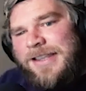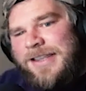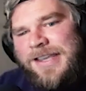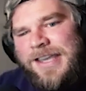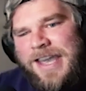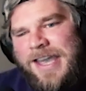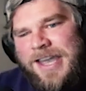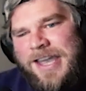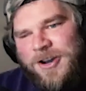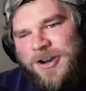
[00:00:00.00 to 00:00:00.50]
the
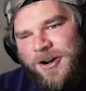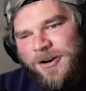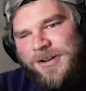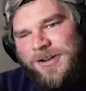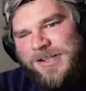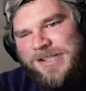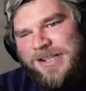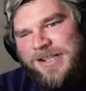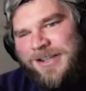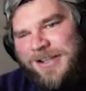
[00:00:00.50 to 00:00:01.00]
key
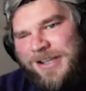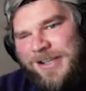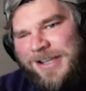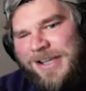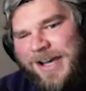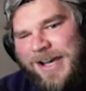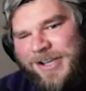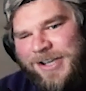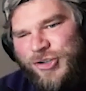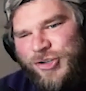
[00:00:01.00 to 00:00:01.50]
cogs in
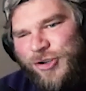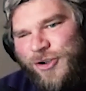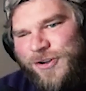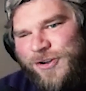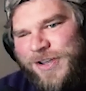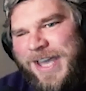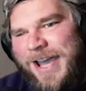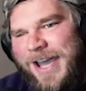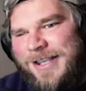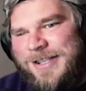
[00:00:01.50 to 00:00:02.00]
the
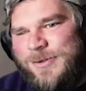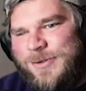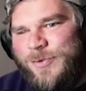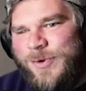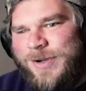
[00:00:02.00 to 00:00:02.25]
Geelong Cats